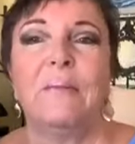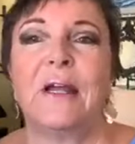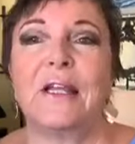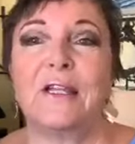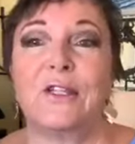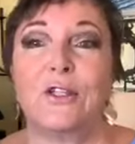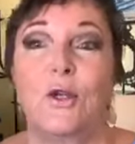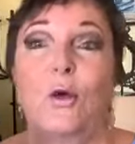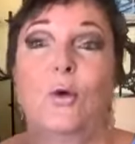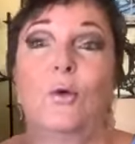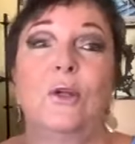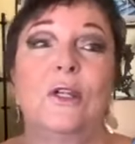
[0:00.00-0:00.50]
my
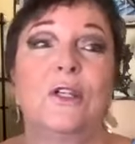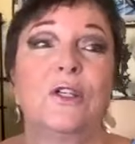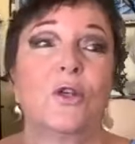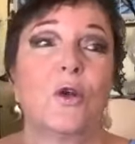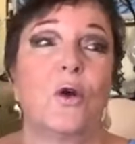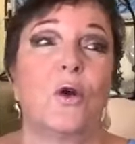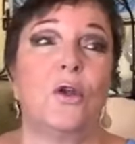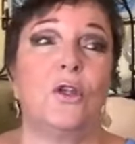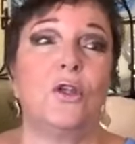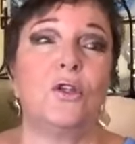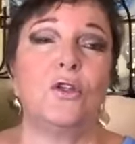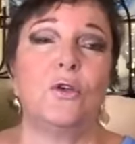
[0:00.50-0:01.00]
soul is
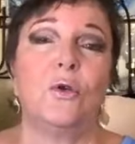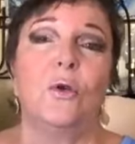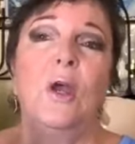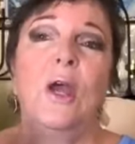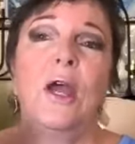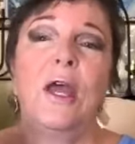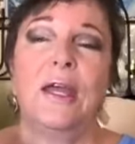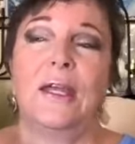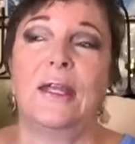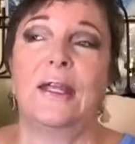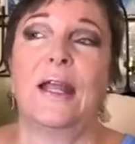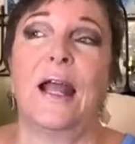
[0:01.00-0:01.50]
going to
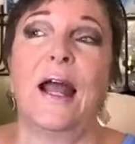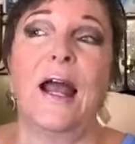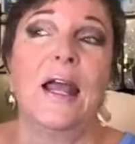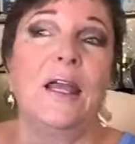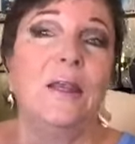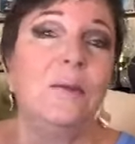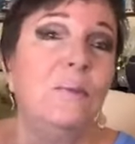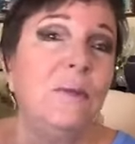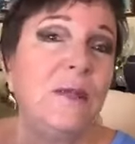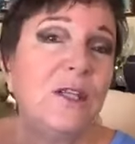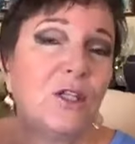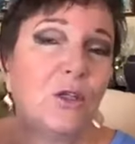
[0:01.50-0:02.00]

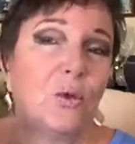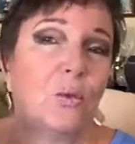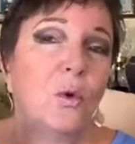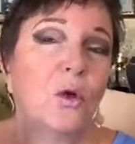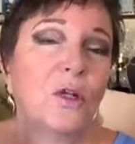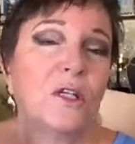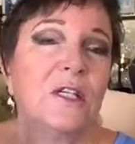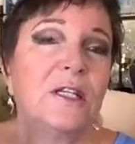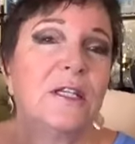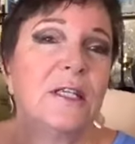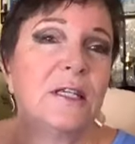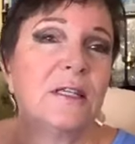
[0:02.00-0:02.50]
guide me to
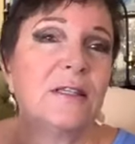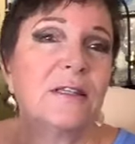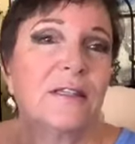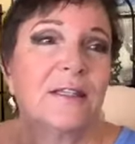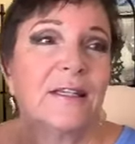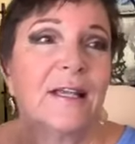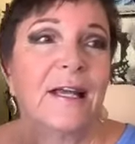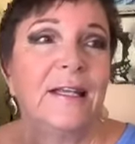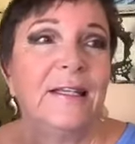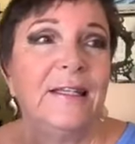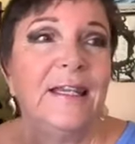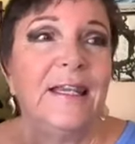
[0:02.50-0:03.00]
what it is
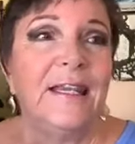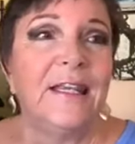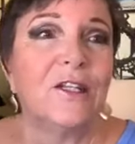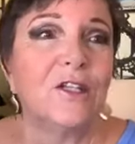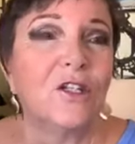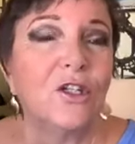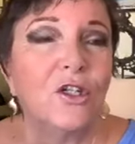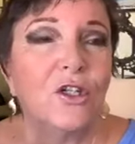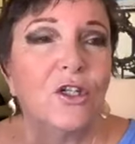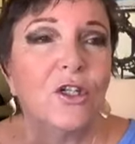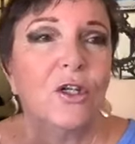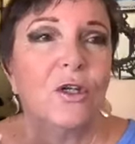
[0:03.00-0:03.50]
that I need
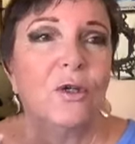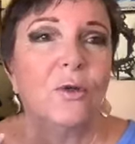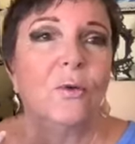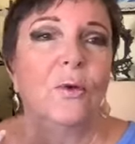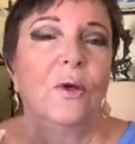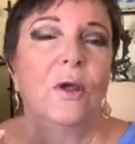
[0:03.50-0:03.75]
to do.